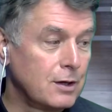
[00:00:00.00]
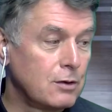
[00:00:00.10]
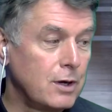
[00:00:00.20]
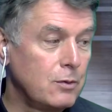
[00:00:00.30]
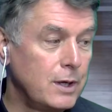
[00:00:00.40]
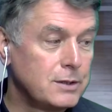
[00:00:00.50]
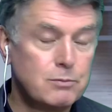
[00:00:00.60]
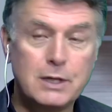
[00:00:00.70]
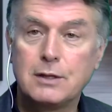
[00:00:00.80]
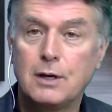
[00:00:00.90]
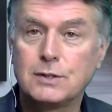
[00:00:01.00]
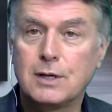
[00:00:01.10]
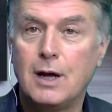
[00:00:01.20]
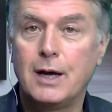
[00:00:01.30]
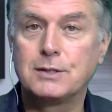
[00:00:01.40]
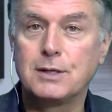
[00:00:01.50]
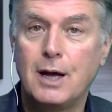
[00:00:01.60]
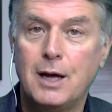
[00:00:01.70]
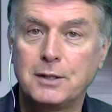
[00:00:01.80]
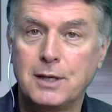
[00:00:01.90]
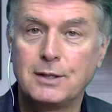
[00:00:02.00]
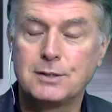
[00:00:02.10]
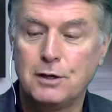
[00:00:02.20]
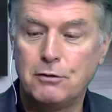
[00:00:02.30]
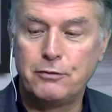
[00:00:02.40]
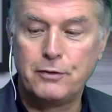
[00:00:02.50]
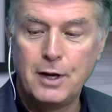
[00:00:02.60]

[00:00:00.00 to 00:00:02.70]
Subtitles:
great way to meet those guys and get yourself